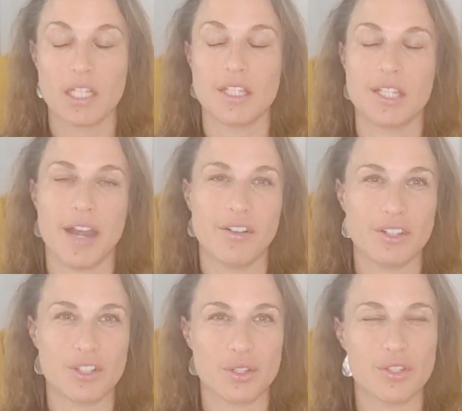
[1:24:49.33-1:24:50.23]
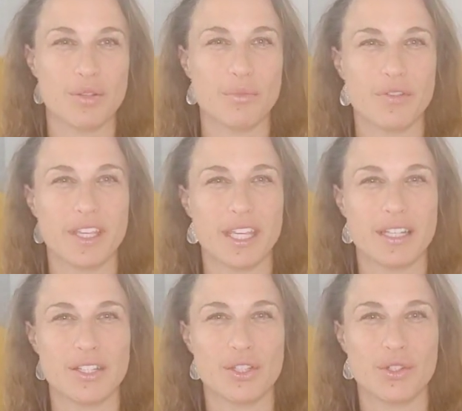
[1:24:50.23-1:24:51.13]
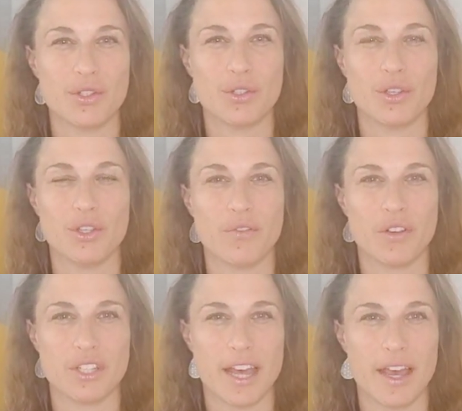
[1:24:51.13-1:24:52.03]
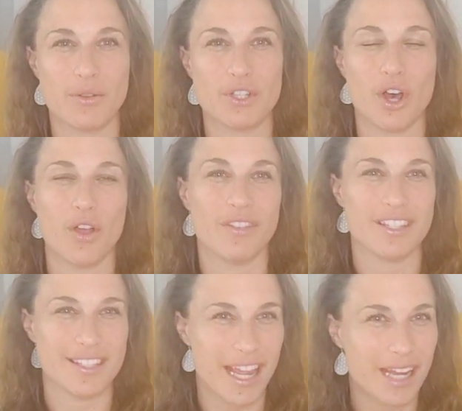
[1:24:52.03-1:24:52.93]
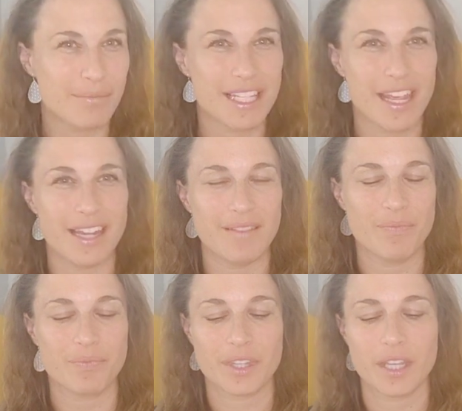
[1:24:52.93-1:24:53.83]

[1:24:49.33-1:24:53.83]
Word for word: Saturn is also moving into your first house on the same day,